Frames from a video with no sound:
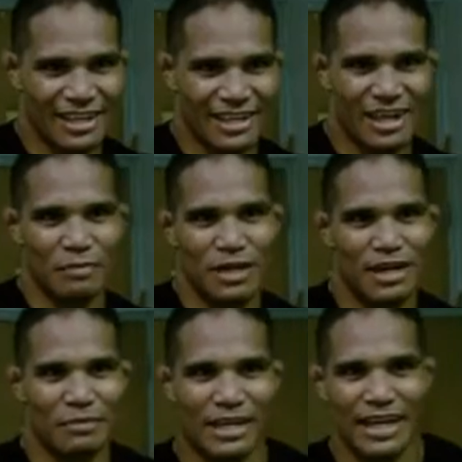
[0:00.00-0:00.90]
Kind of got me
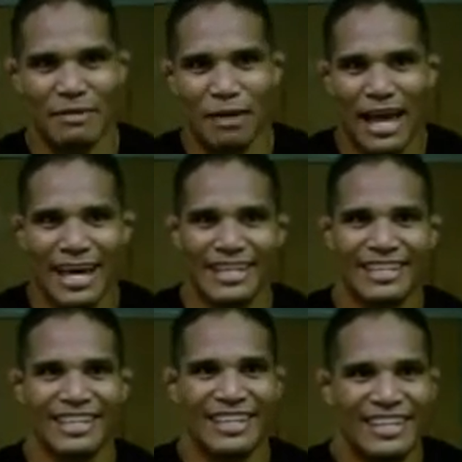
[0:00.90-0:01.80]
out of my game plan.
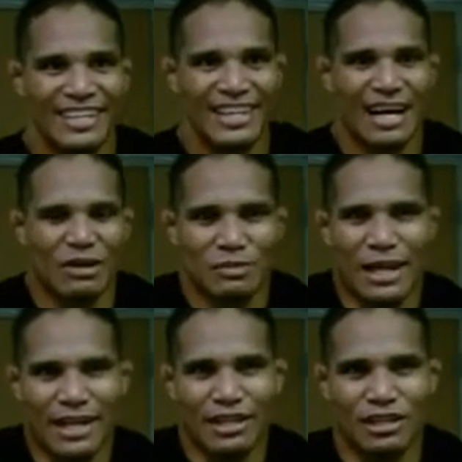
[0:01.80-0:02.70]
I was
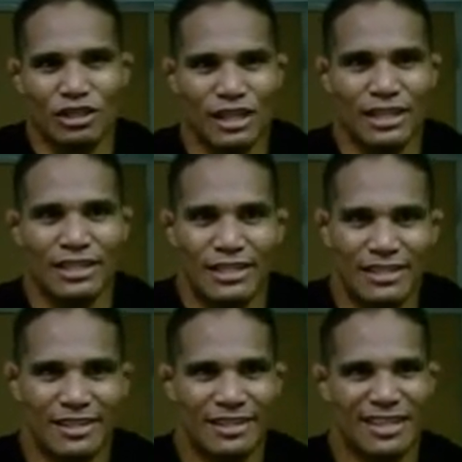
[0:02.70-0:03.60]
planning on trying the,
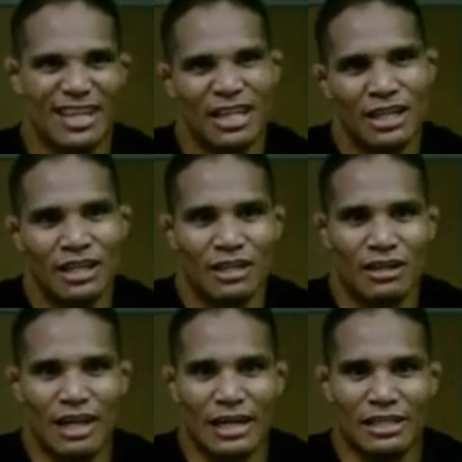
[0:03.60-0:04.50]
you
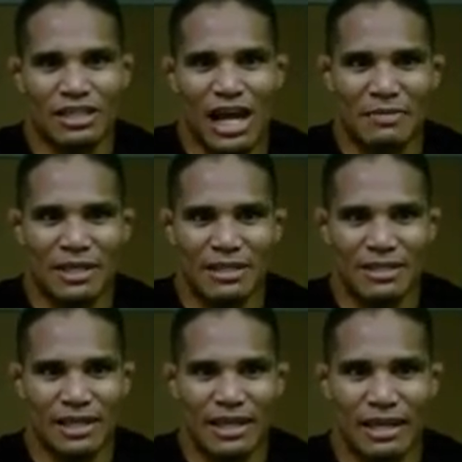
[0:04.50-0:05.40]
know, like jabbing,
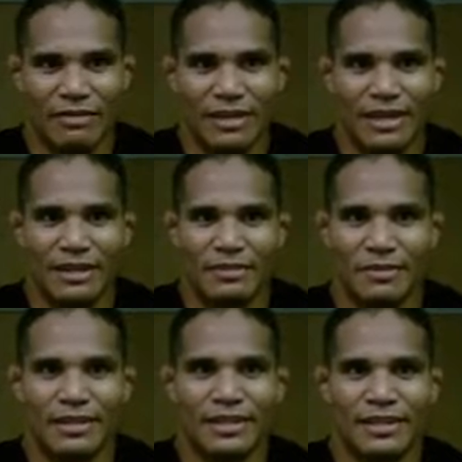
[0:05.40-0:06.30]
setting everything up.
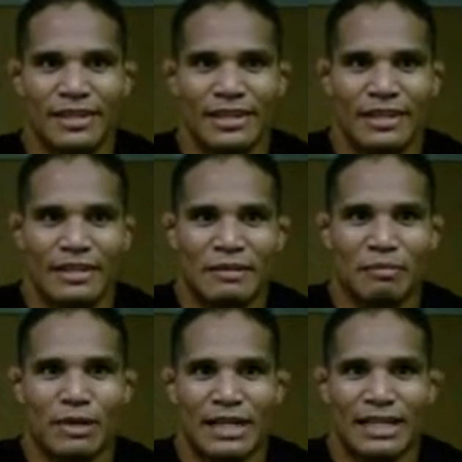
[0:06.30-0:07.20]

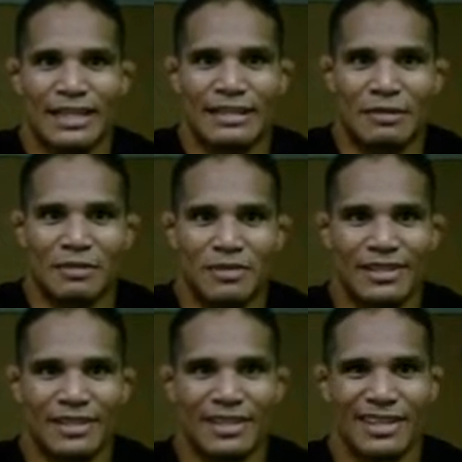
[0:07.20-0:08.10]
But
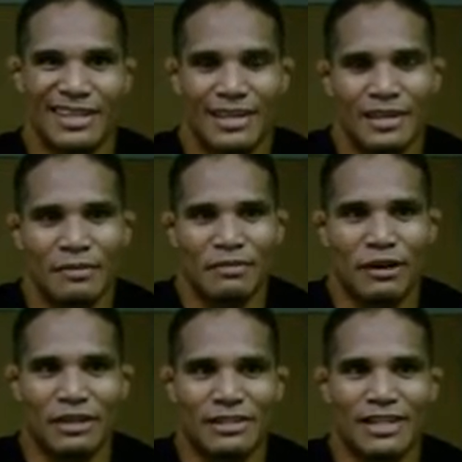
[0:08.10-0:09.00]

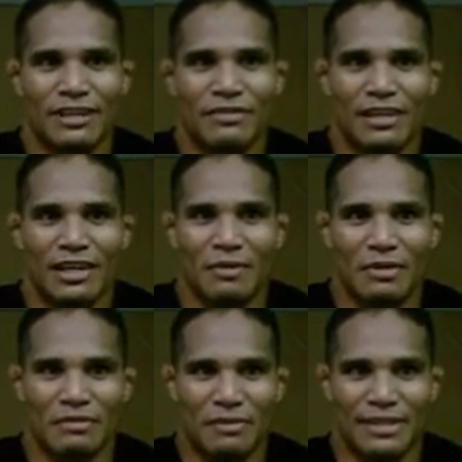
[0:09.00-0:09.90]
before I could set everything
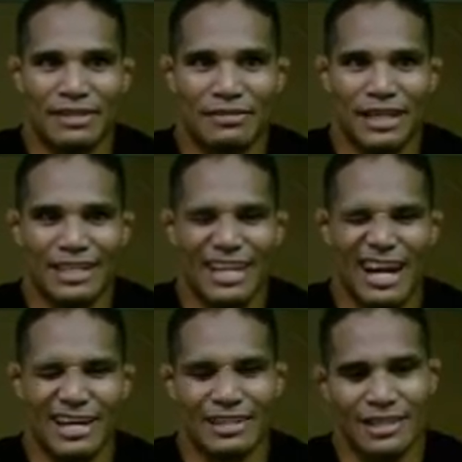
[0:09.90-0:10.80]
up, I found myself getting
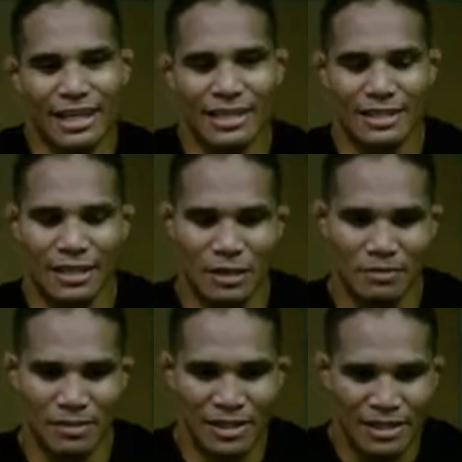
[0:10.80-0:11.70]
tired.
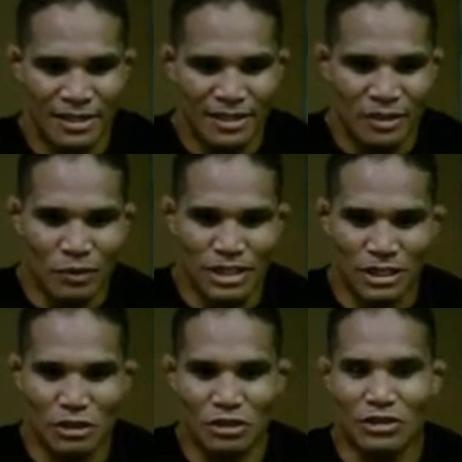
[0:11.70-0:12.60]
I
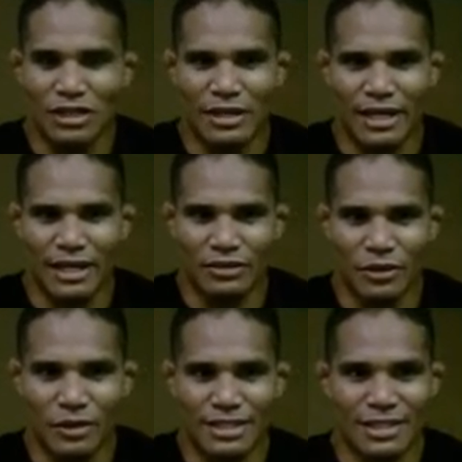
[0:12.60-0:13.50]
wasn't used to getting
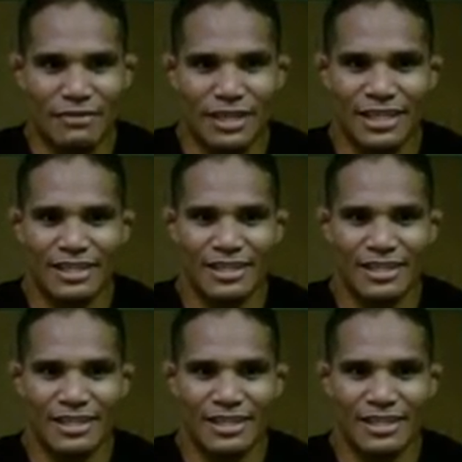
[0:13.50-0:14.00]
under 170.